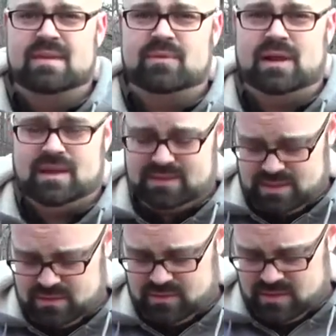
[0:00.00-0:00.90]
Then what I like
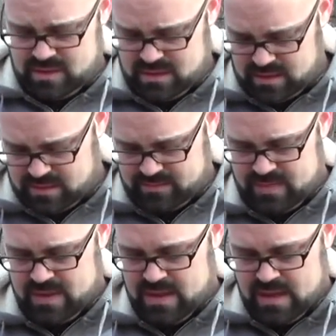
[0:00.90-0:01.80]
to do, um,
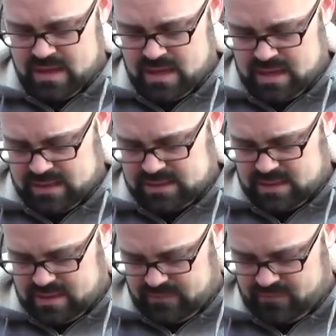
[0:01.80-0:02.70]

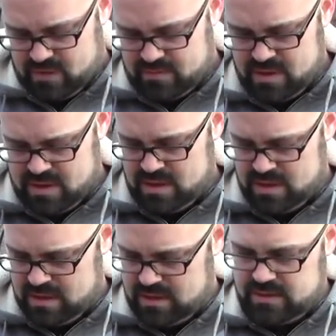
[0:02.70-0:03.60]
starting from,
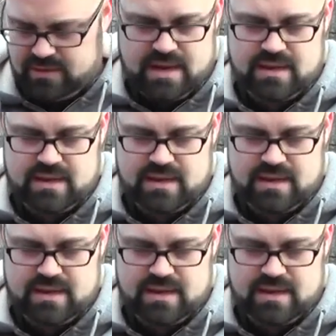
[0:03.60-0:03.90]
you know, you